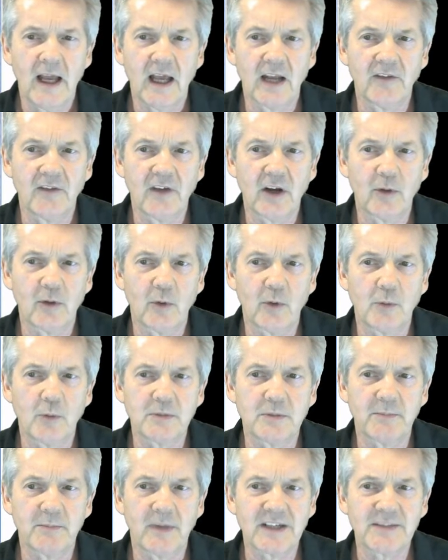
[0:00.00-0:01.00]
elevator
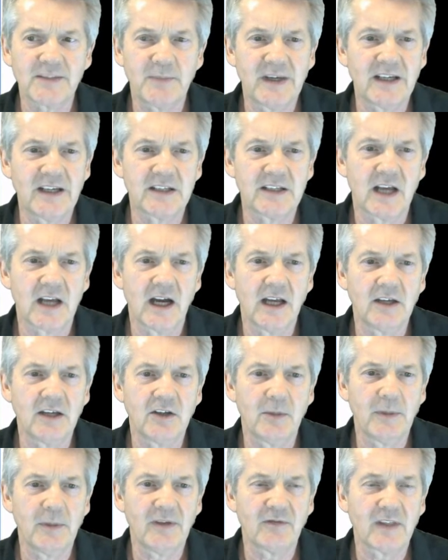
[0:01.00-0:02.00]
ropes must be
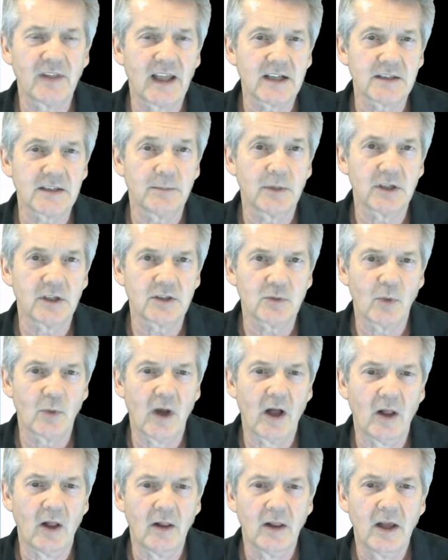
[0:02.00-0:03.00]
designed to be flexible as
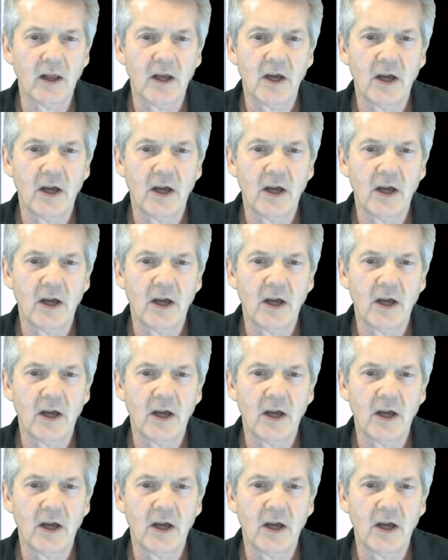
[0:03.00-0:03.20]
well.